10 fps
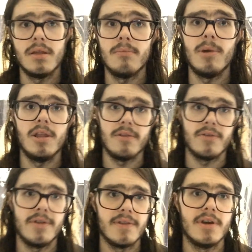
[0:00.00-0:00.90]
Mullen's
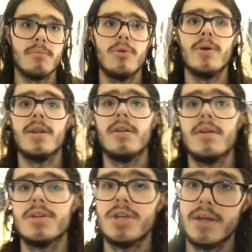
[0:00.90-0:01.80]
got his gun pointed
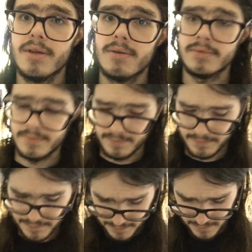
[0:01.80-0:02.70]
at Shaker,
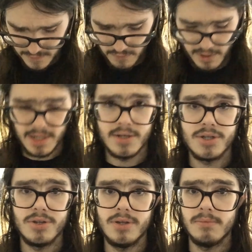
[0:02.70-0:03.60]
ready to
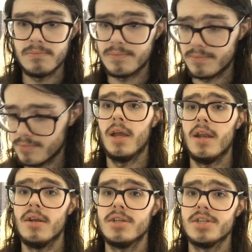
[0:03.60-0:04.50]
shoot him.
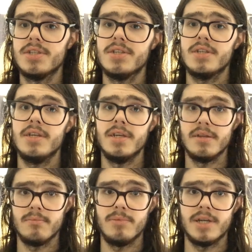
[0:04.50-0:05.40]
And just as he
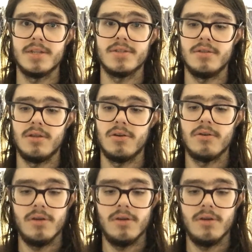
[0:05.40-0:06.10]
begins to lower